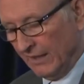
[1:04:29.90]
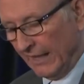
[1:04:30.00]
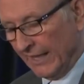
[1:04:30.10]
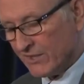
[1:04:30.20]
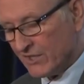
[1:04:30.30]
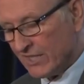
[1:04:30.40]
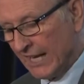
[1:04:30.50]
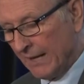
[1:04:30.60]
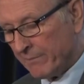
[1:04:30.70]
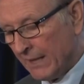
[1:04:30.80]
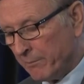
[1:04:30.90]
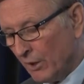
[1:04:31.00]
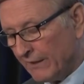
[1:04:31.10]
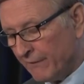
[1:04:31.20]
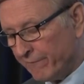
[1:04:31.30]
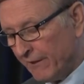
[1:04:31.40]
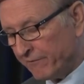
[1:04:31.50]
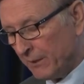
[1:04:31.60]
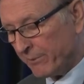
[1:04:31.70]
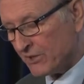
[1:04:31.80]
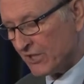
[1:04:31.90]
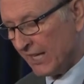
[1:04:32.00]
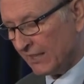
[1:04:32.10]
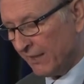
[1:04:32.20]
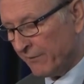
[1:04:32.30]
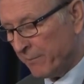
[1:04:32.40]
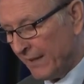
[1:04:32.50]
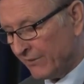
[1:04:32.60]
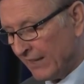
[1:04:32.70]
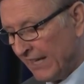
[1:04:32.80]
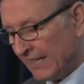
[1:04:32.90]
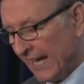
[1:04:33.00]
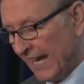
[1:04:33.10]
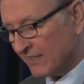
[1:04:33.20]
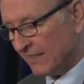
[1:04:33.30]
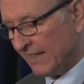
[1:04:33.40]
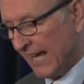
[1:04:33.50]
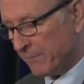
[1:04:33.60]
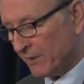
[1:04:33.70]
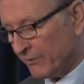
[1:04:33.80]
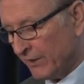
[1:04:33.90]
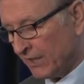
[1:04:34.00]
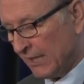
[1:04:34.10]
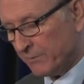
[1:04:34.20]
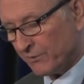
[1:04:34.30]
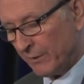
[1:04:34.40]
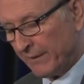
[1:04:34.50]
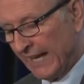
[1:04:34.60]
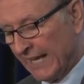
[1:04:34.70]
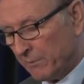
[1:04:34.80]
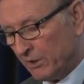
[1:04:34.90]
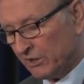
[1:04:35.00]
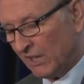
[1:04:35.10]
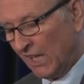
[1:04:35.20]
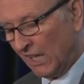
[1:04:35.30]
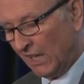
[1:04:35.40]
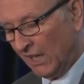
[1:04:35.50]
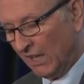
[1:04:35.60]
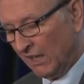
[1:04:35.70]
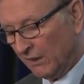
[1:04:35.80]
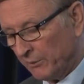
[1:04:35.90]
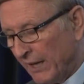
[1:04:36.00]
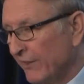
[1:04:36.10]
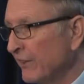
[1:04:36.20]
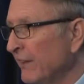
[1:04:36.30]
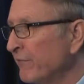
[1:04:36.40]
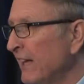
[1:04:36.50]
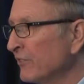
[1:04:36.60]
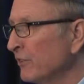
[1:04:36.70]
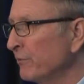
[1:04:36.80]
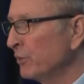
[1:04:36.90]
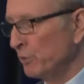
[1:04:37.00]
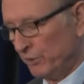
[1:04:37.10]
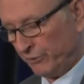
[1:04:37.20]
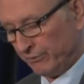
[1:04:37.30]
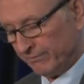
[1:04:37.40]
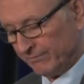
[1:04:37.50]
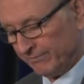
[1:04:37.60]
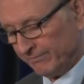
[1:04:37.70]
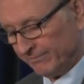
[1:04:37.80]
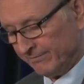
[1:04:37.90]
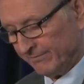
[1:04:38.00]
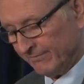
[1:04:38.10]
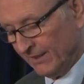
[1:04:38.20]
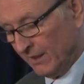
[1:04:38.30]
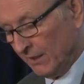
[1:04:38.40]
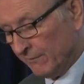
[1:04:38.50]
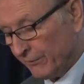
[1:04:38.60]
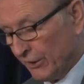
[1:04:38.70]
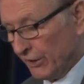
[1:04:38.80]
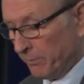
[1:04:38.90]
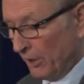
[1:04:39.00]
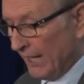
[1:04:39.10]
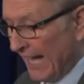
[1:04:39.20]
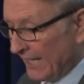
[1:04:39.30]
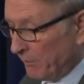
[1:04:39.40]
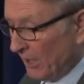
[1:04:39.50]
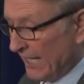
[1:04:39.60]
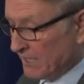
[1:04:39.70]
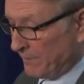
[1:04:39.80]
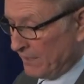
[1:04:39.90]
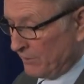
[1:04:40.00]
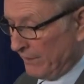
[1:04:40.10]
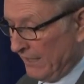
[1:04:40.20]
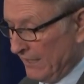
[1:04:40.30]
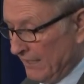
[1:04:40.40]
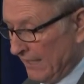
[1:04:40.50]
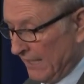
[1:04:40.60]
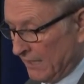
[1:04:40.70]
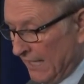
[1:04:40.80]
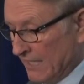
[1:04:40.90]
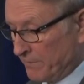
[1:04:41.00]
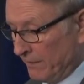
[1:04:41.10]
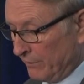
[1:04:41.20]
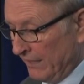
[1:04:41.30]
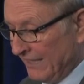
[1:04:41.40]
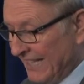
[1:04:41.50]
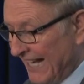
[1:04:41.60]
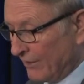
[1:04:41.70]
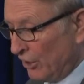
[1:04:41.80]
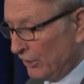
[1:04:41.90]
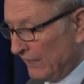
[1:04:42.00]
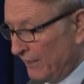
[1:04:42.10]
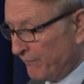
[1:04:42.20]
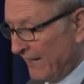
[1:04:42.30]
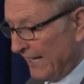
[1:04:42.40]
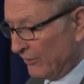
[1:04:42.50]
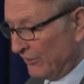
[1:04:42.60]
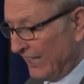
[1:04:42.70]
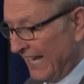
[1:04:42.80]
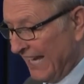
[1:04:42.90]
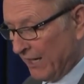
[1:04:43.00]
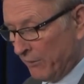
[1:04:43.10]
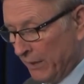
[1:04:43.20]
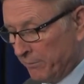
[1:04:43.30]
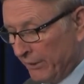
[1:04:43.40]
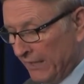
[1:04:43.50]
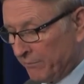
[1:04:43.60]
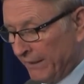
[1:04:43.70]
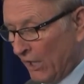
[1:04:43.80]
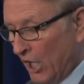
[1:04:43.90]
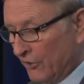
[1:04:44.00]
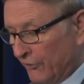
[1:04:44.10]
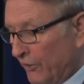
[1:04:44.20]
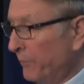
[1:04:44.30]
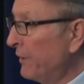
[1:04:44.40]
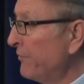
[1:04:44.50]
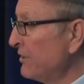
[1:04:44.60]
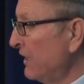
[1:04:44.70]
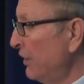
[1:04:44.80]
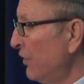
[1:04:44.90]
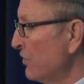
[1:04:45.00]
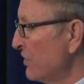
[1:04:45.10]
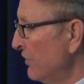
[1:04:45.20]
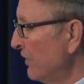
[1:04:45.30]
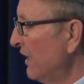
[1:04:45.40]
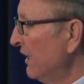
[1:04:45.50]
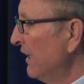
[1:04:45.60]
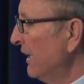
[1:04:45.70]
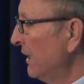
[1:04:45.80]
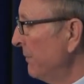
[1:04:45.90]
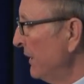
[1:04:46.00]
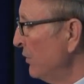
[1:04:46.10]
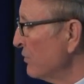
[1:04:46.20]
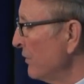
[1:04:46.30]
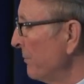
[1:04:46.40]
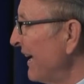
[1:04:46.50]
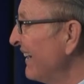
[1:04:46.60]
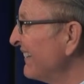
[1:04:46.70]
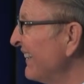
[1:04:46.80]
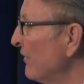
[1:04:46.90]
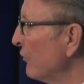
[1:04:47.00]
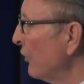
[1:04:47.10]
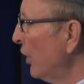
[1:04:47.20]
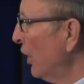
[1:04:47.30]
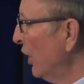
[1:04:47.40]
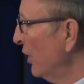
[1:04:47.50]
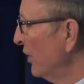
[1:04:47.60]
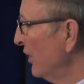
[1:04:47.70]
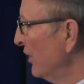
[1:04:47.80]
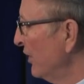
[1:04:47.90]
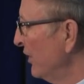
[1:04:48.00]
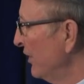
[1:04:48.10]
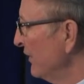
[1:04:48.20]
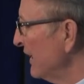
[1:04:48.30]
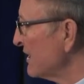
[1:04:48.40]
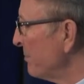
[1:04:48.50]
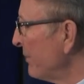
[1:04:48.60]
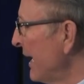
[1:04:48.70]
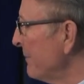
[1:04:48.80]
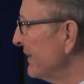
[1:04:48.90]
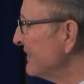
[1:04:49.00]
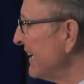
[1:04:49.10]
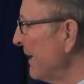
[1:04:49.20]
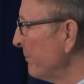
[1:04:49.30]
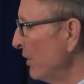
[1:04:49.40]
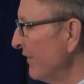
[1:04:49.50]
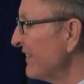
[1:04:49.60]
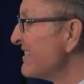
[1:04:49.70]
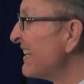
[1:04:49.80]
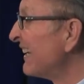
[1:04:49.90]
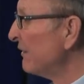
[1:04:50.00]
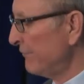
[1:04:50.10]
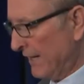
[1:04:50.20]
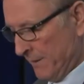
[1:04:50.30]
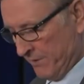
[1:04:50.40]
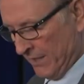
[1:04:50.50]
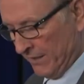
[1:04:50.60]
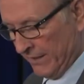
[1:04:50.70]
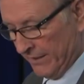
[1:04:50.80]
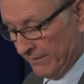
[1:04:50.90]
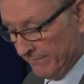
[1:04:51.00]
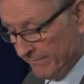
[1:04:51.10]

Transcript: esteem that more than 50% of the methane gas in the atmosphere comes from the animal dung rather than fossil fuels. Furthermore, animal husbandry, uh, husbandry not only defiles the air we breathe, but also the rivers and the oceans. Anybody who's from Arkansas, that's a prime example of the chicken farms that are there.